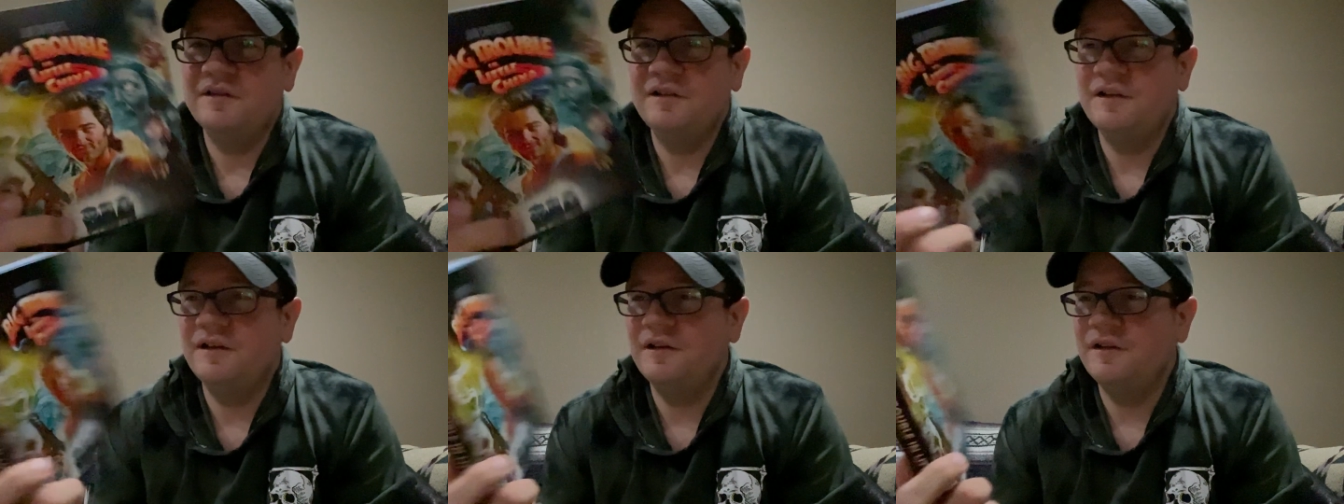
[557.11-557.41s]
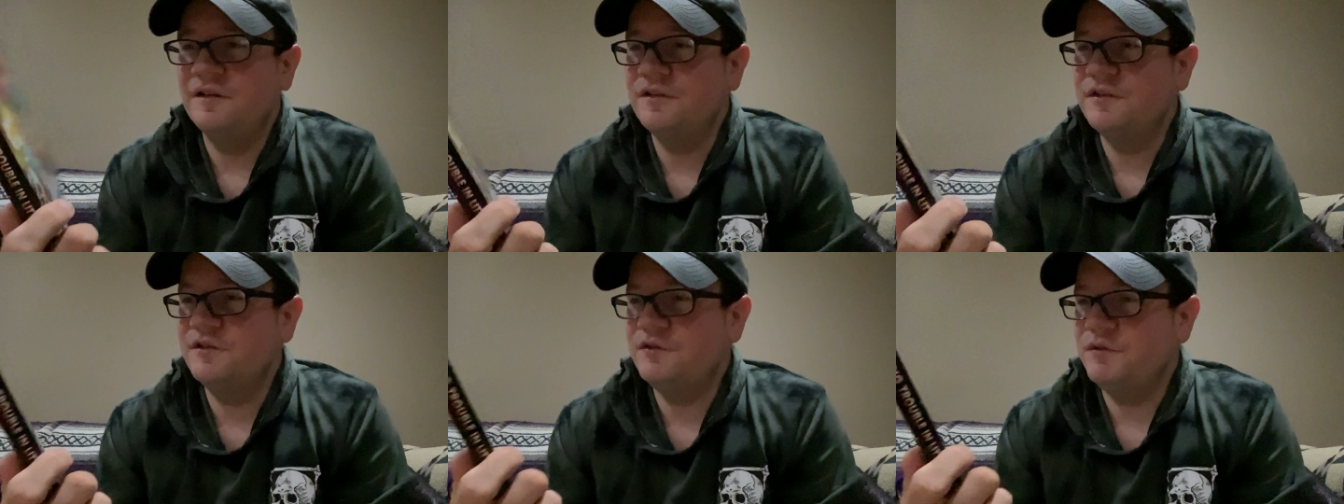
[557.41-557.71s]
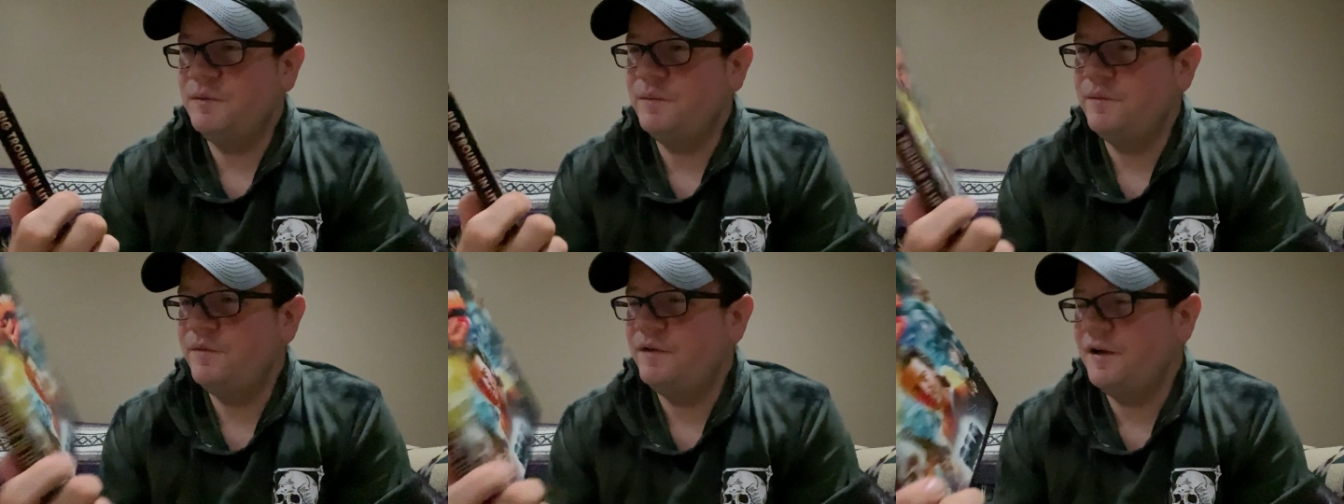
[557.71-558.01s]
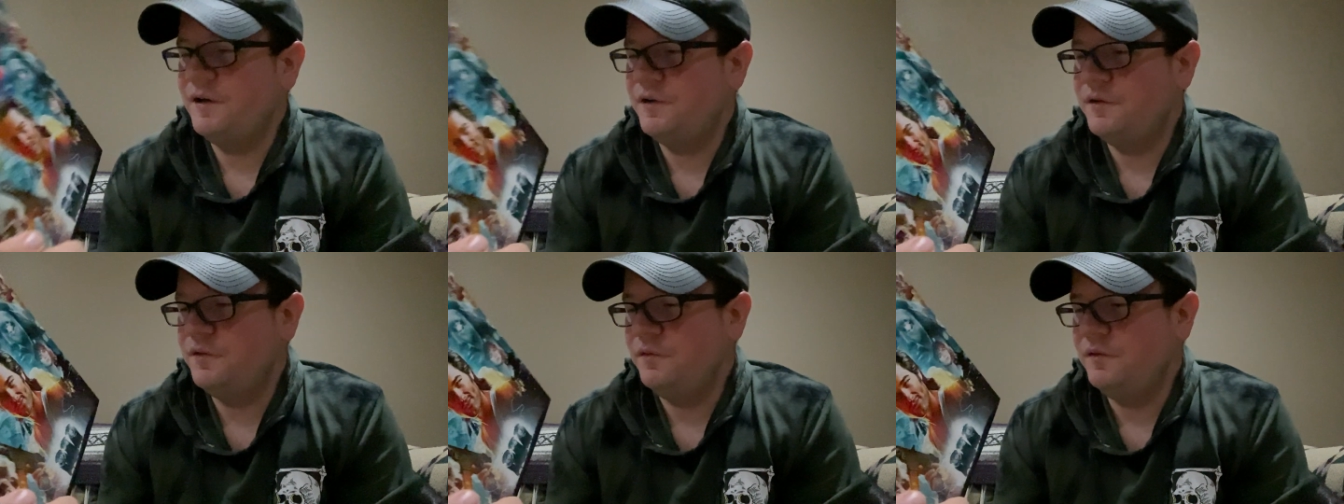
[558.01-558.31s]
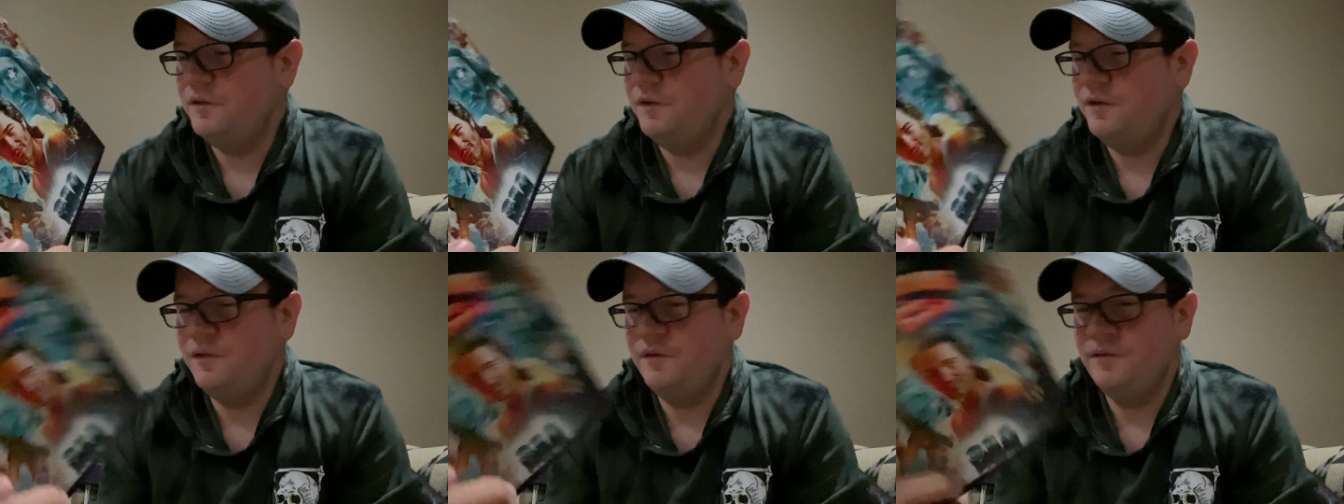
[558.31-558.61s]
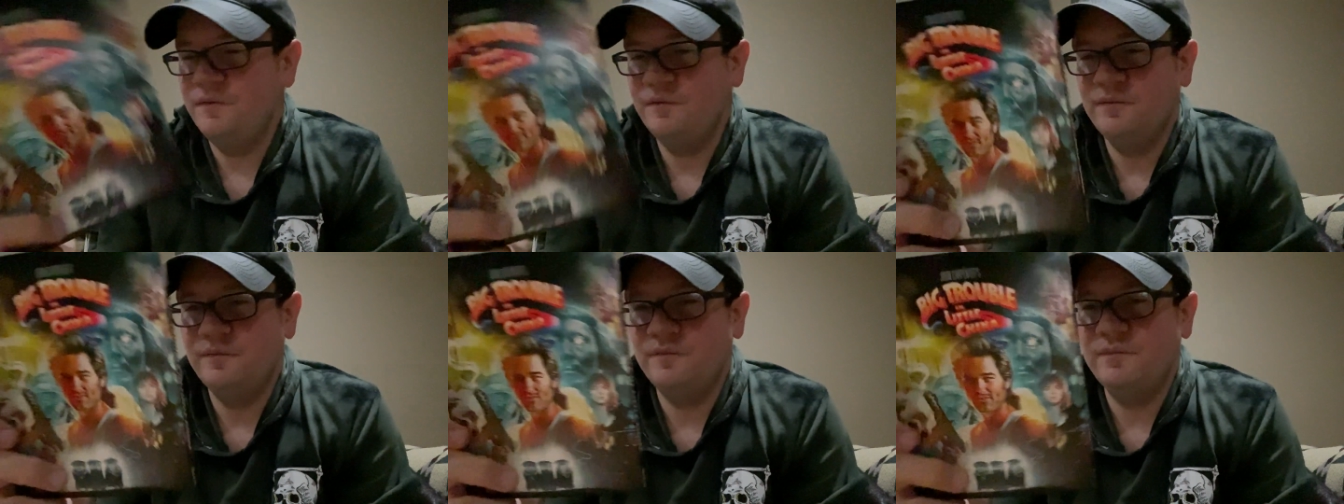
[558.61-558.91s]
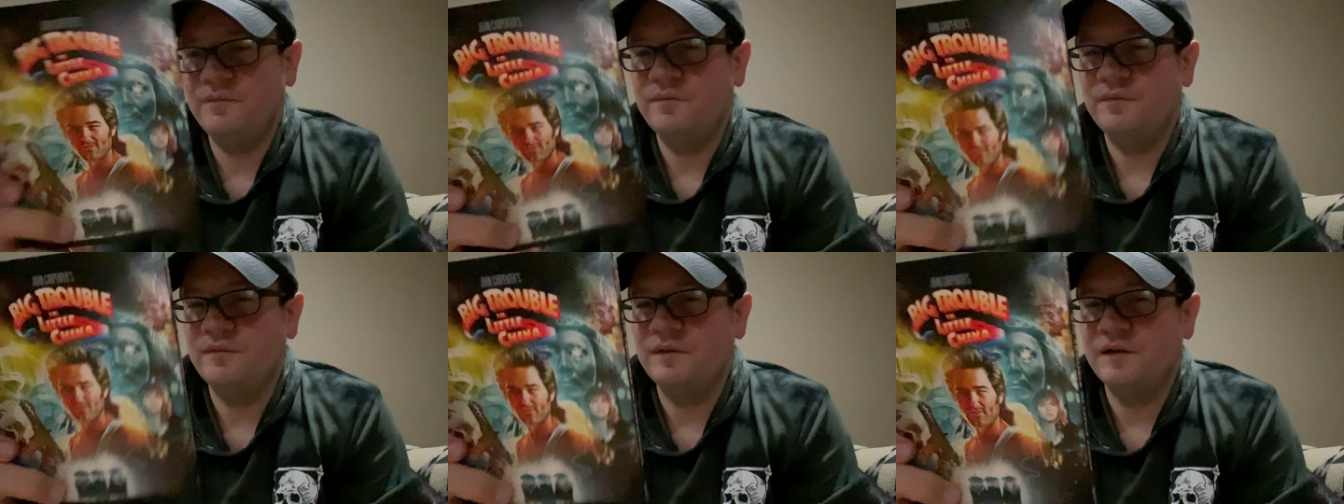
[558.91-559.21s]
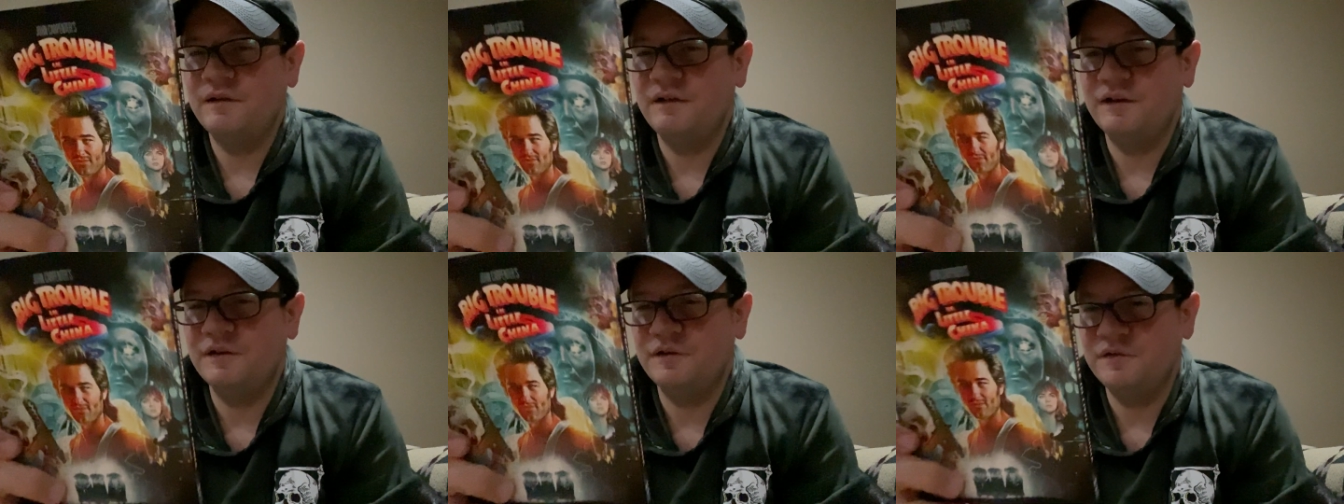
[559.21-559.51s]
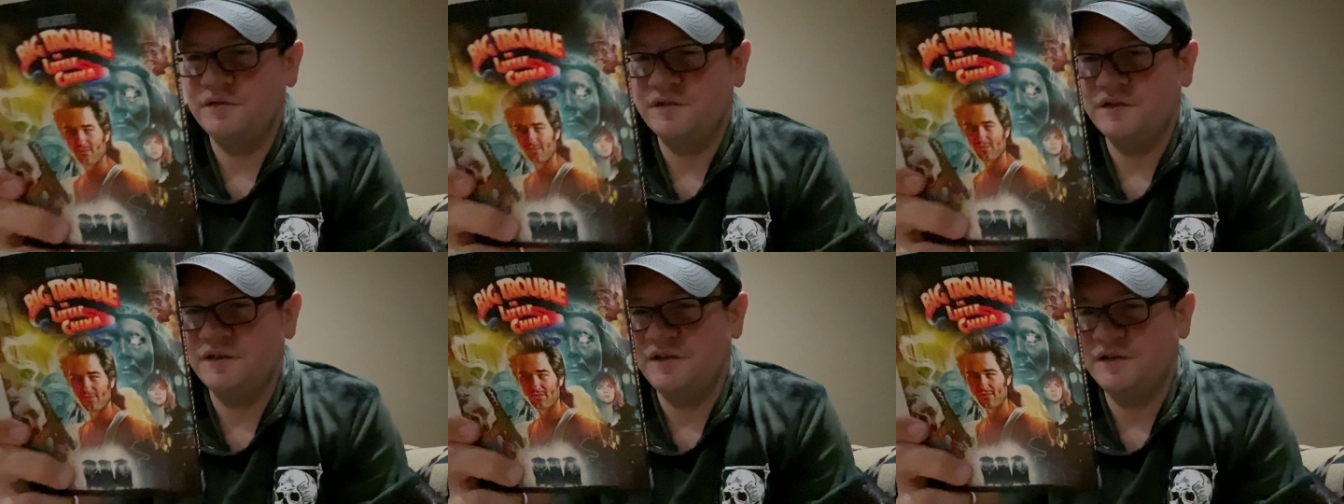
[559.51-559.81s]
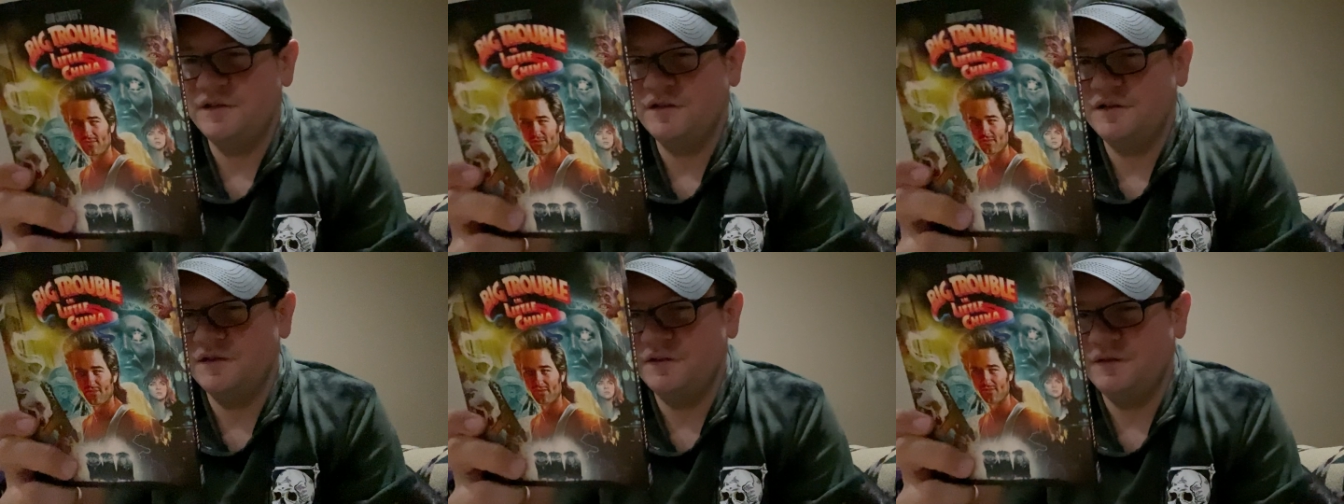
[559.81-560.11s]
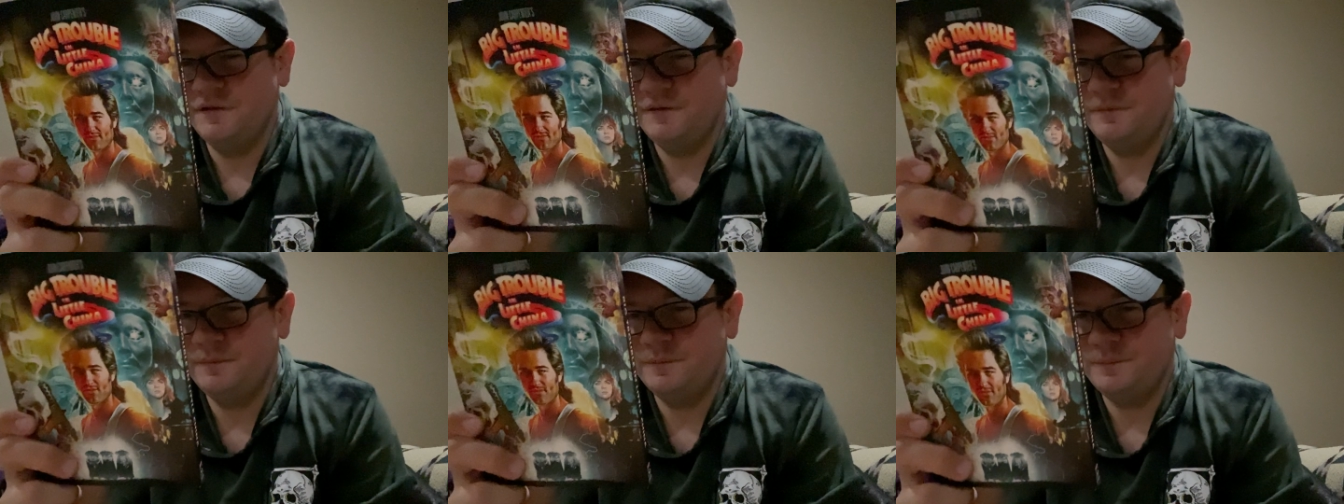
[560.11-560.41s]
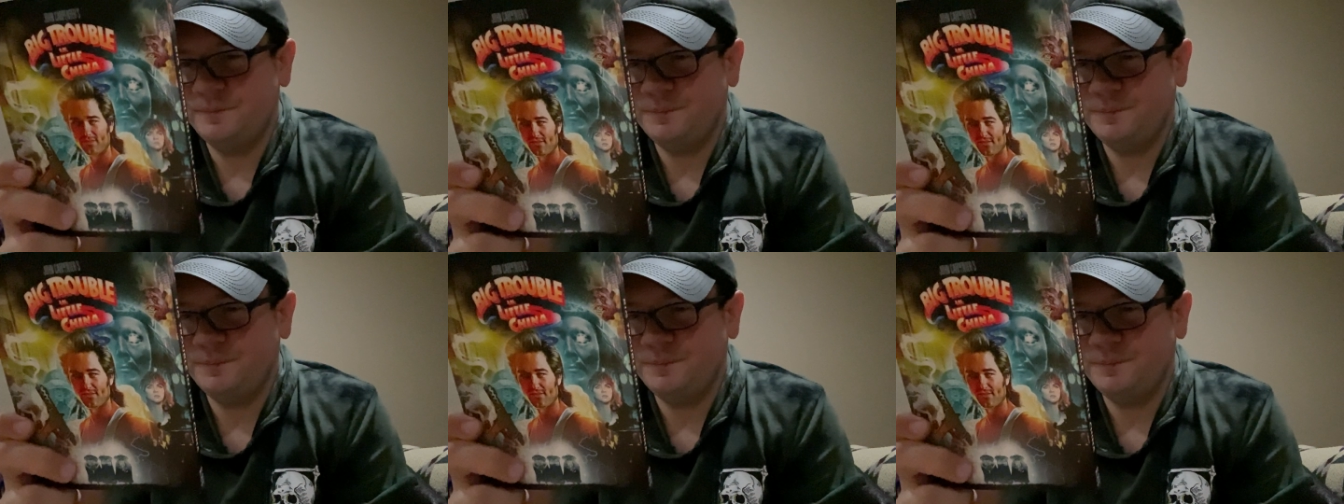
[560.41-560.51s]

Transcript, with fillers: uh, Scream Factory Collector's Edition.